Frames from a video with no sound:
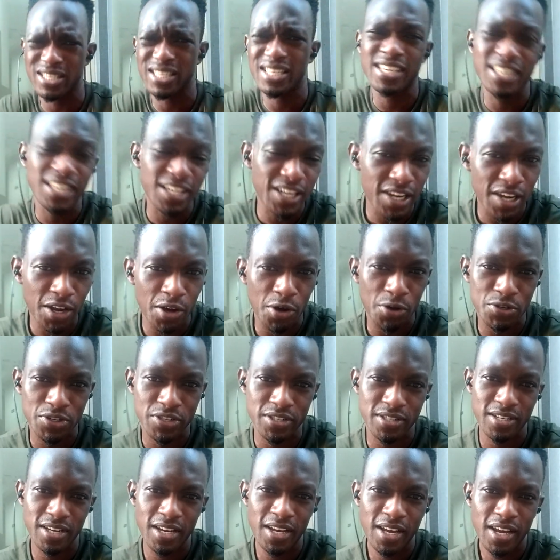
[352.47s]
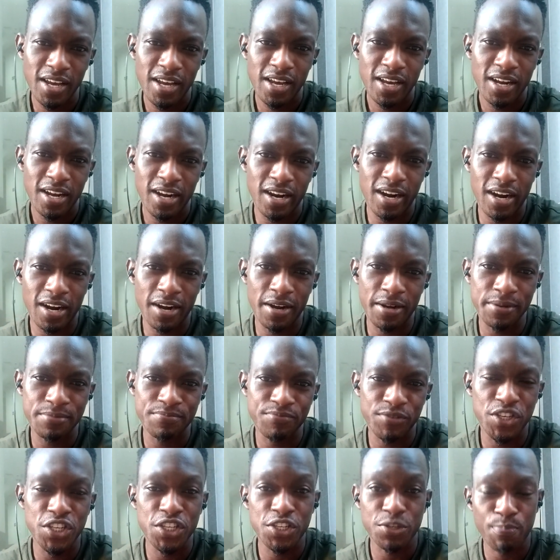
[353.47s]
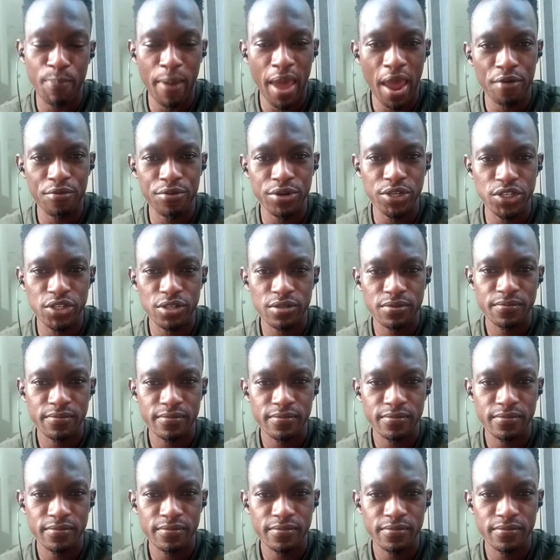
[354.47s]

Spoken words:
he lost his marriage.